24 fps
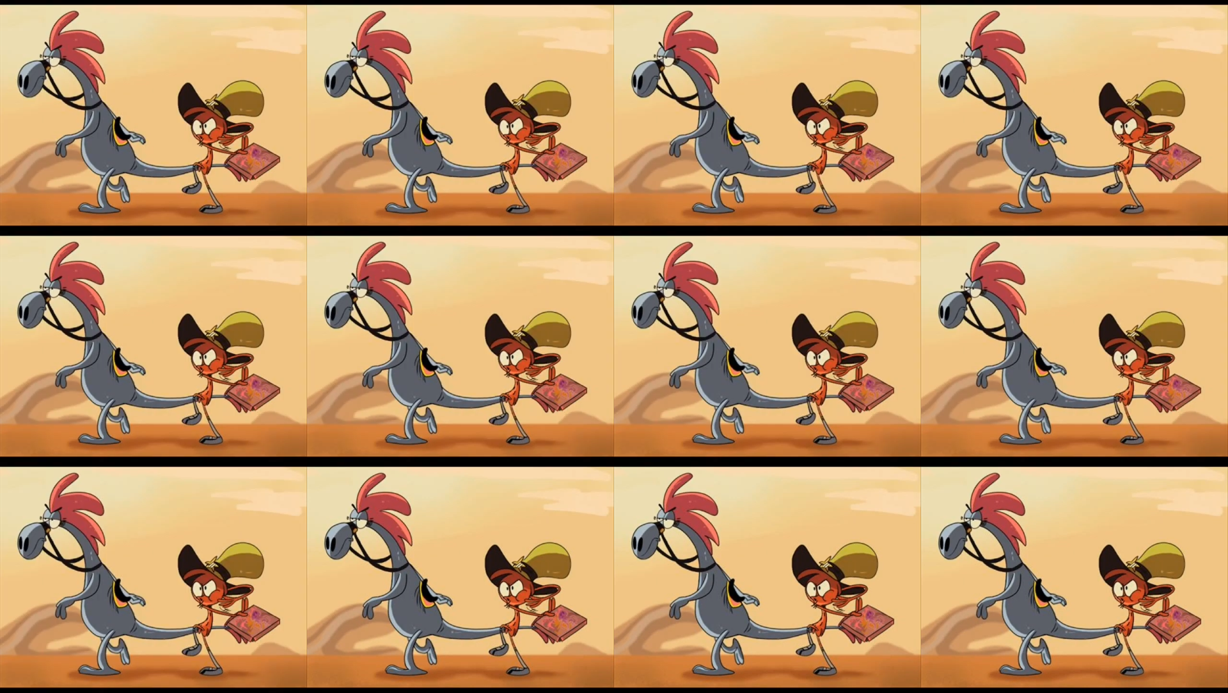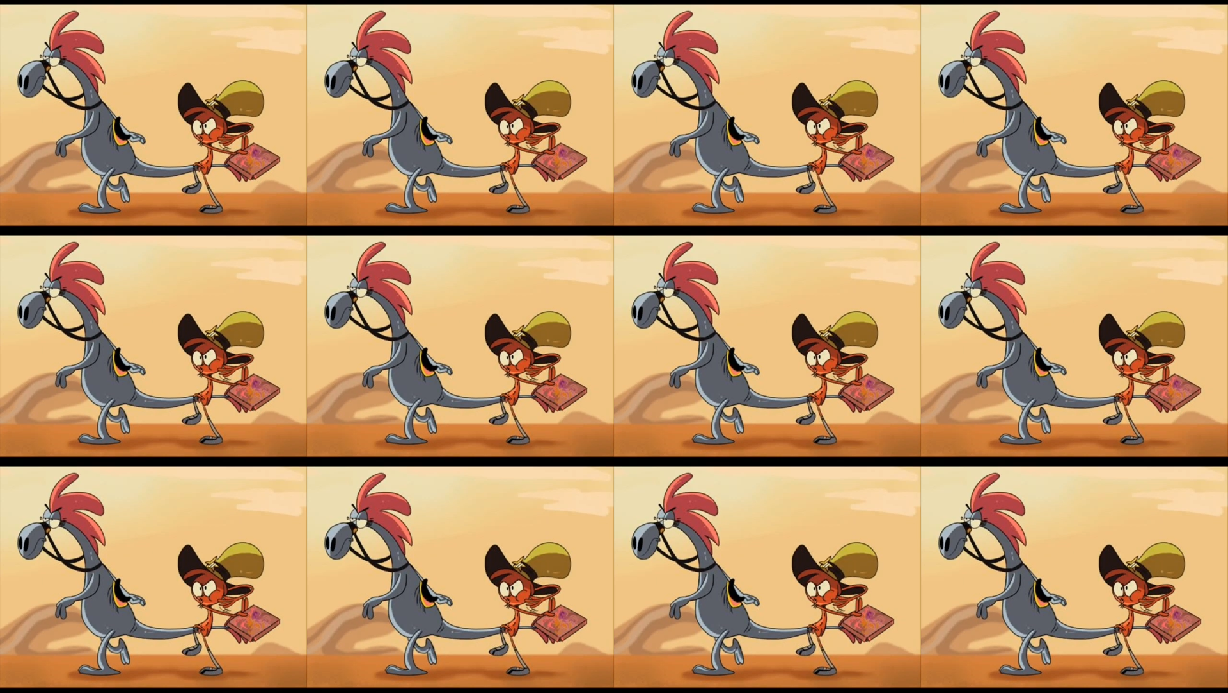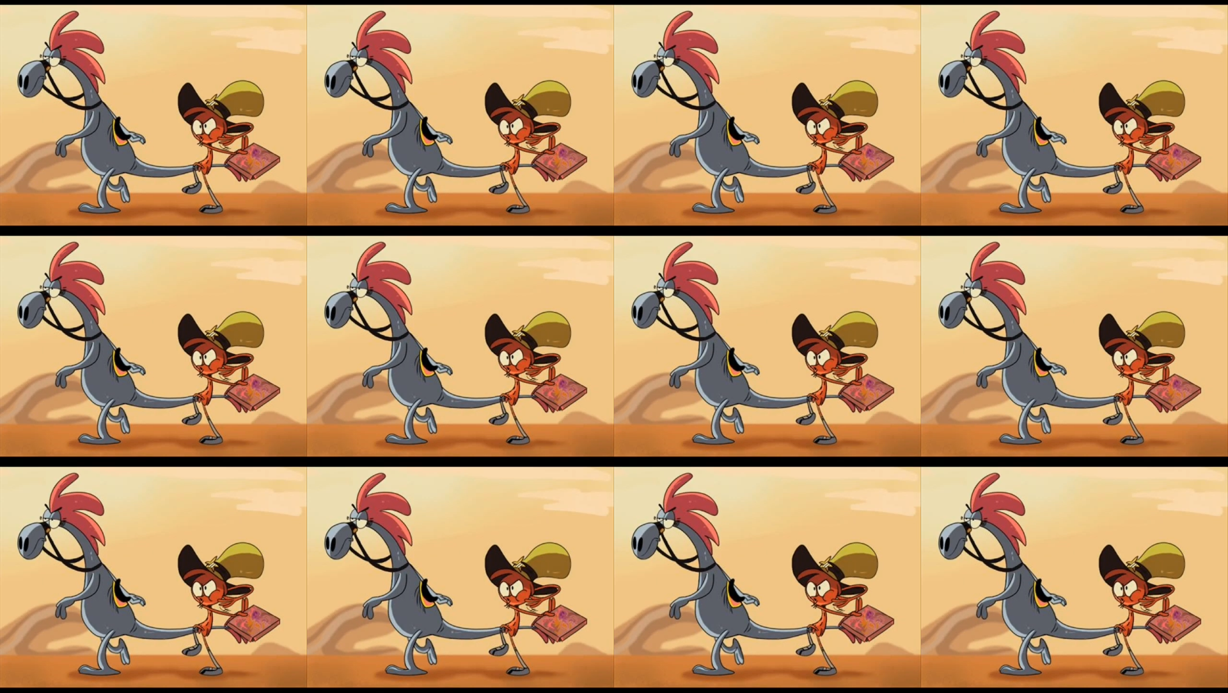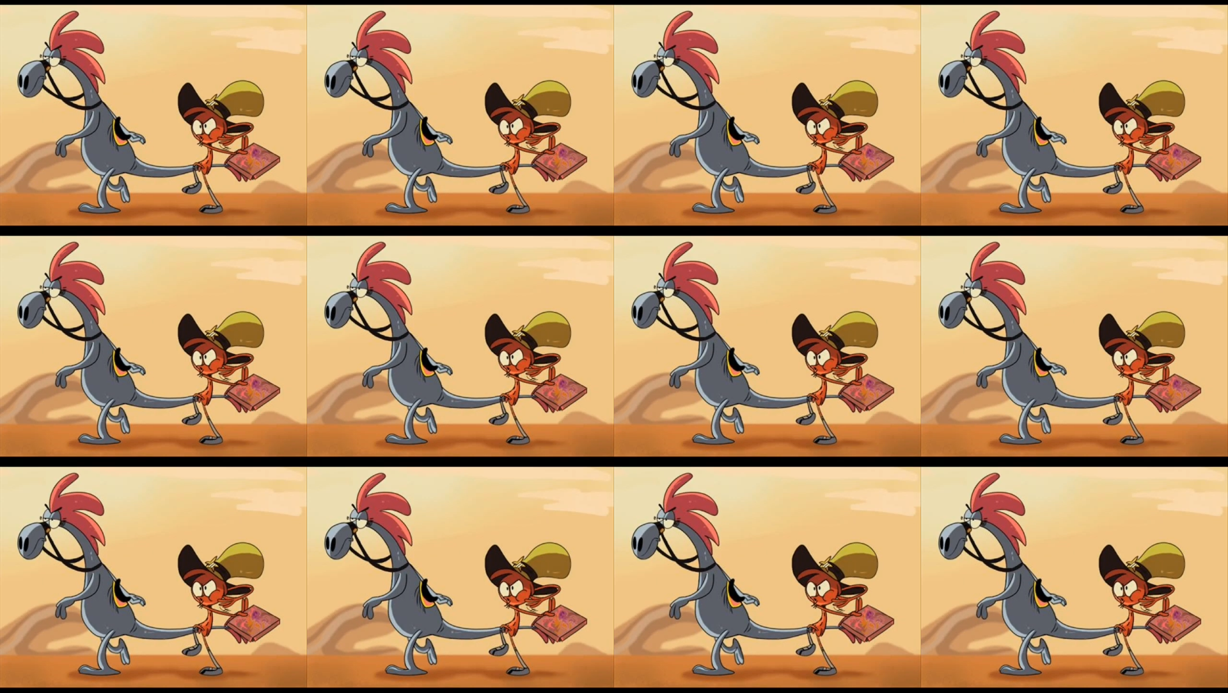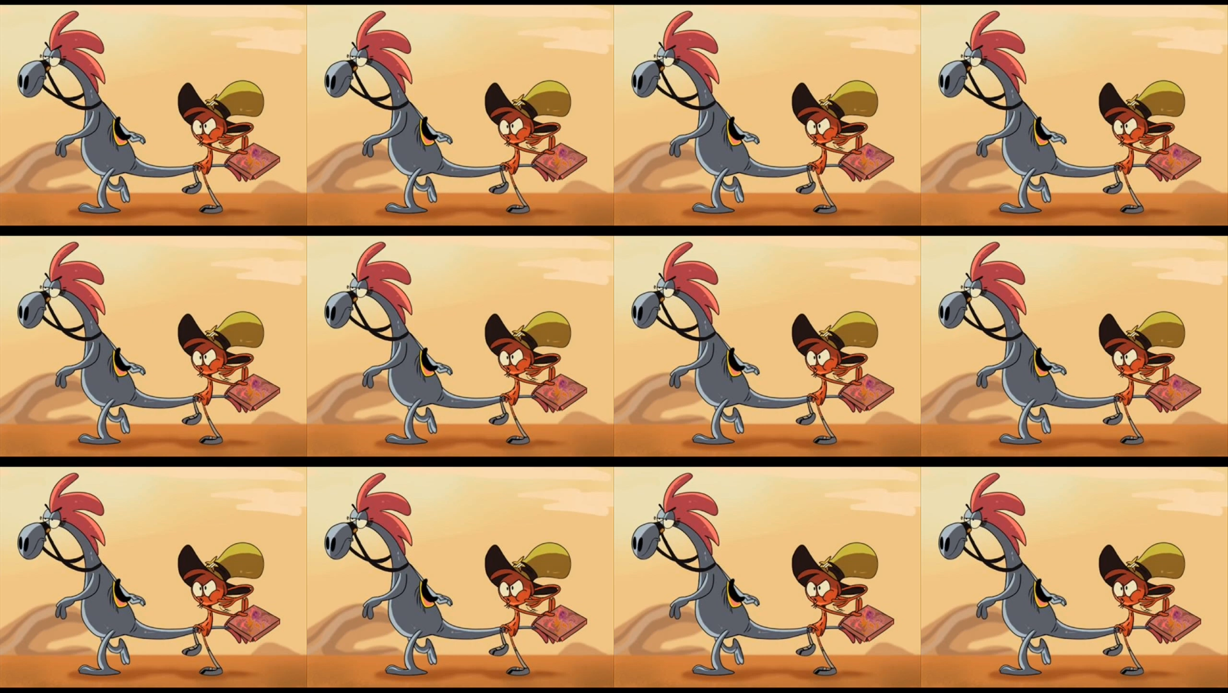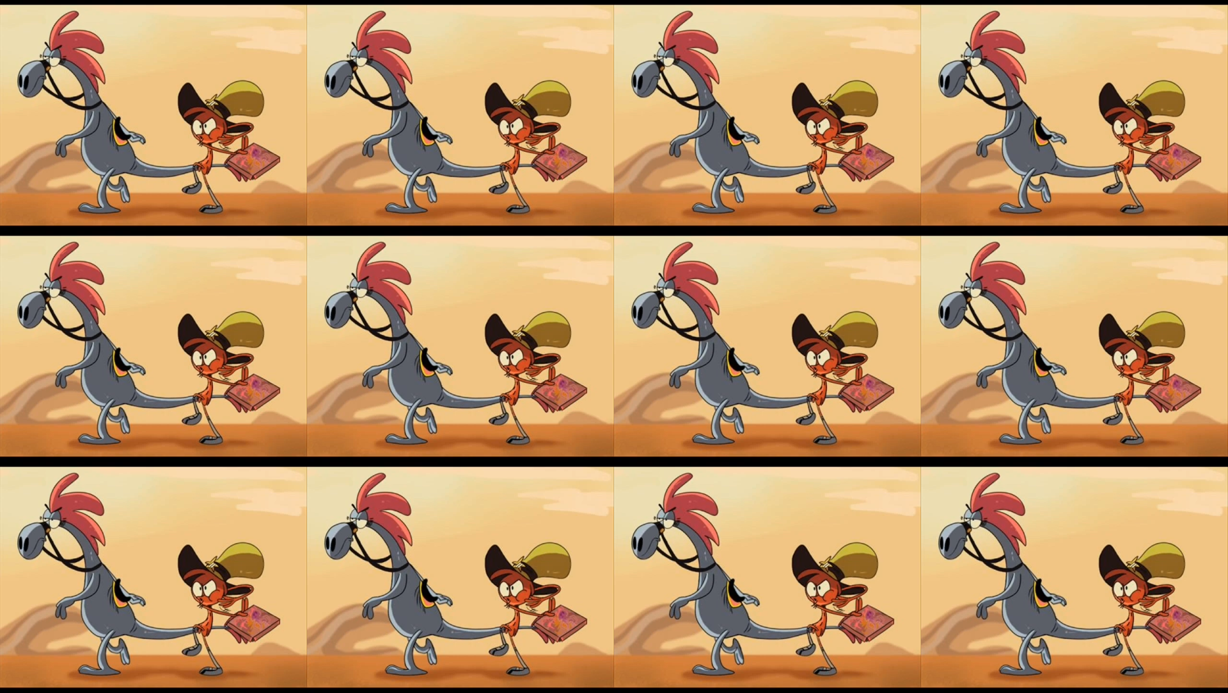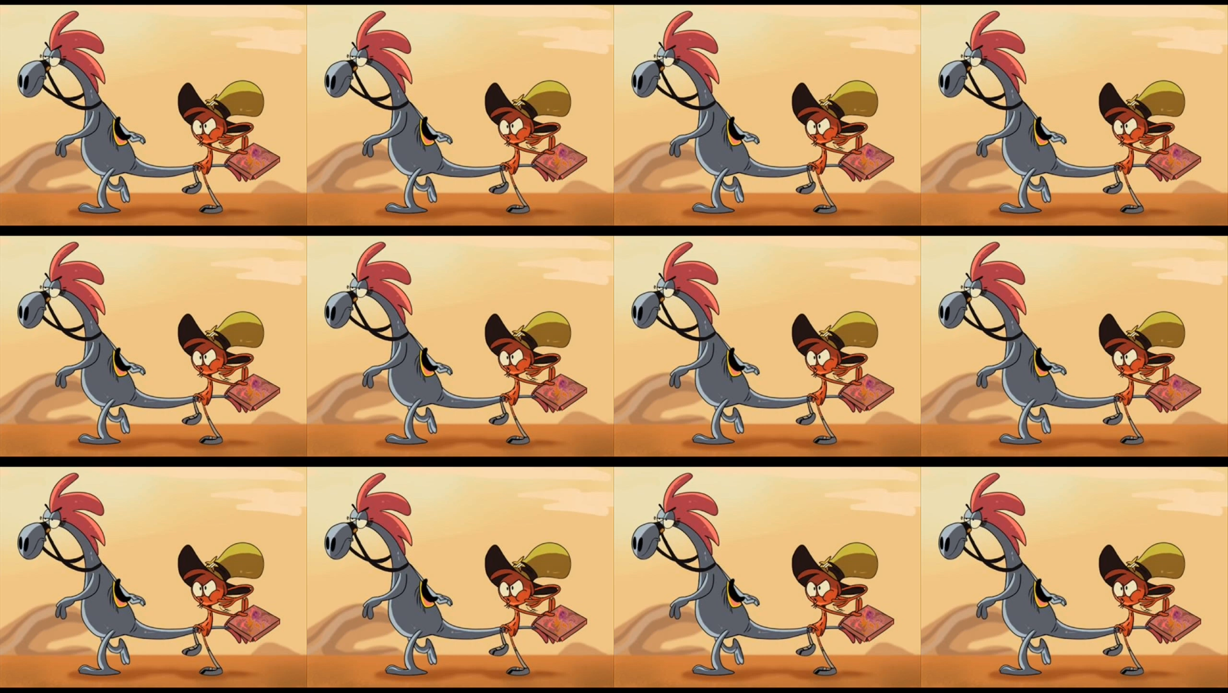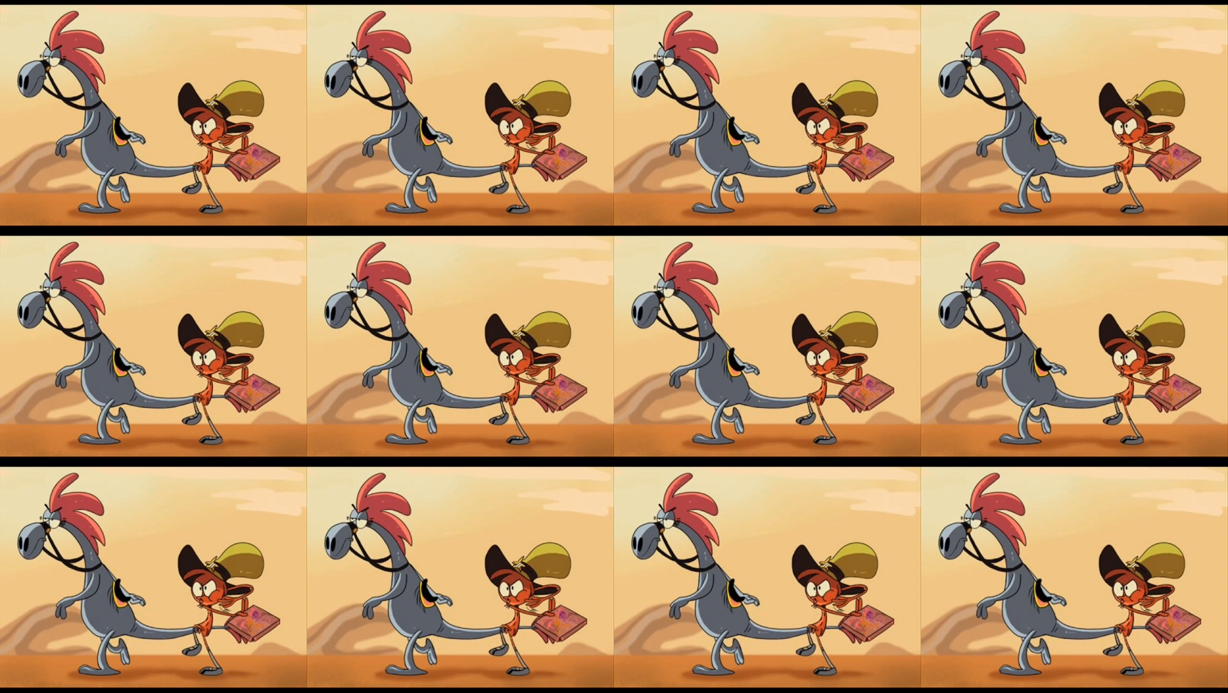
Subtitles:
[unreadable: no face in view]